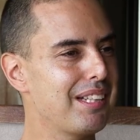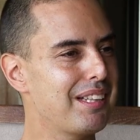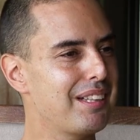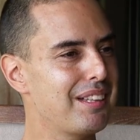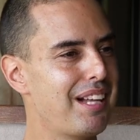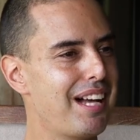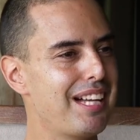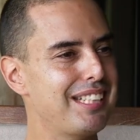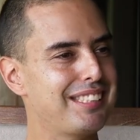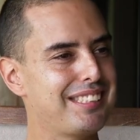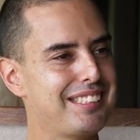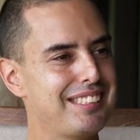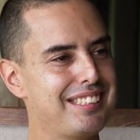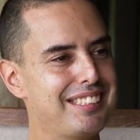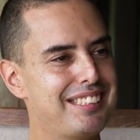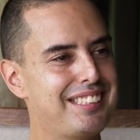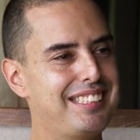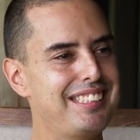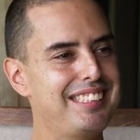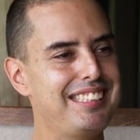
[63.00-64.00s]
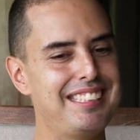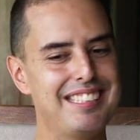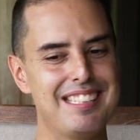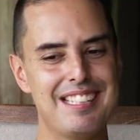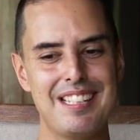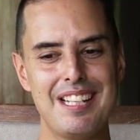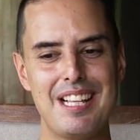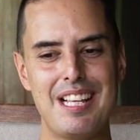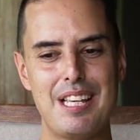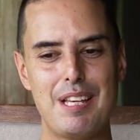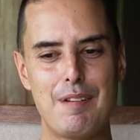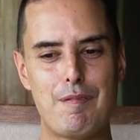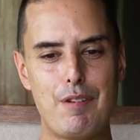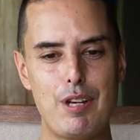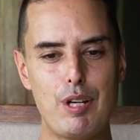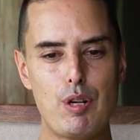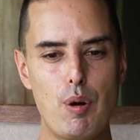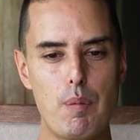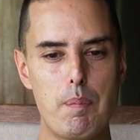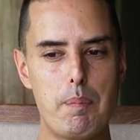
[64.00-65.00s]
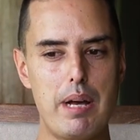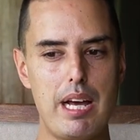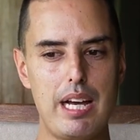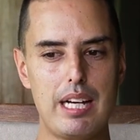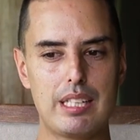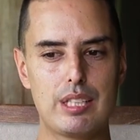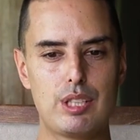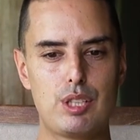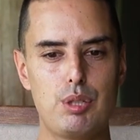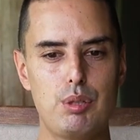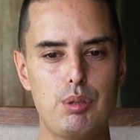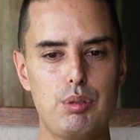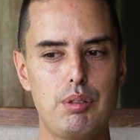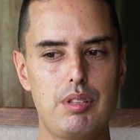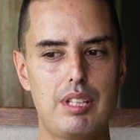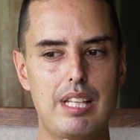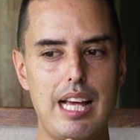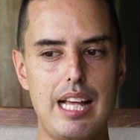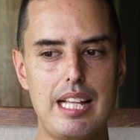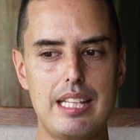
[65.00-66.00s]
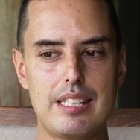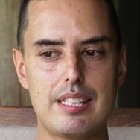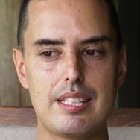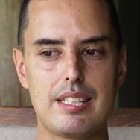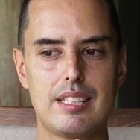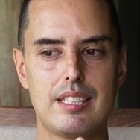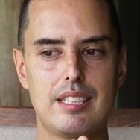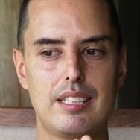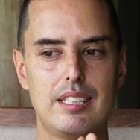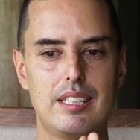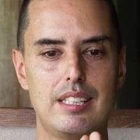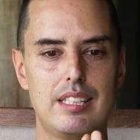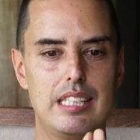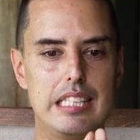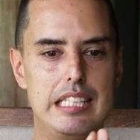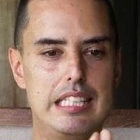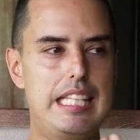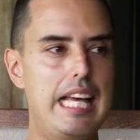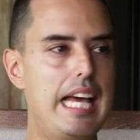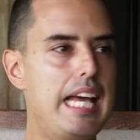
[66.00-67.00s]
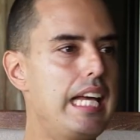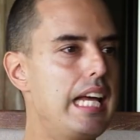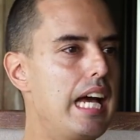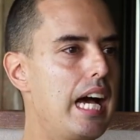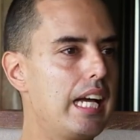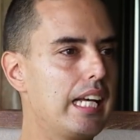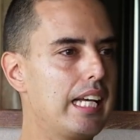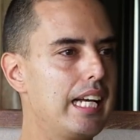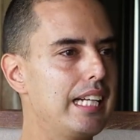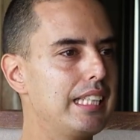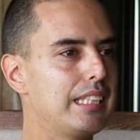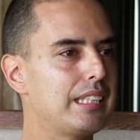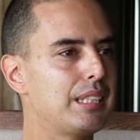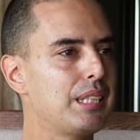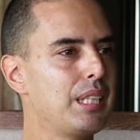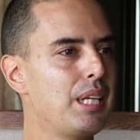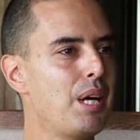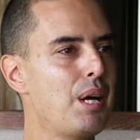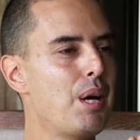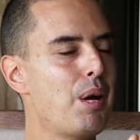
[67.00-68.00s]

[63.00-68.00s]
got lost in the sea. If we go back to that day, I guess,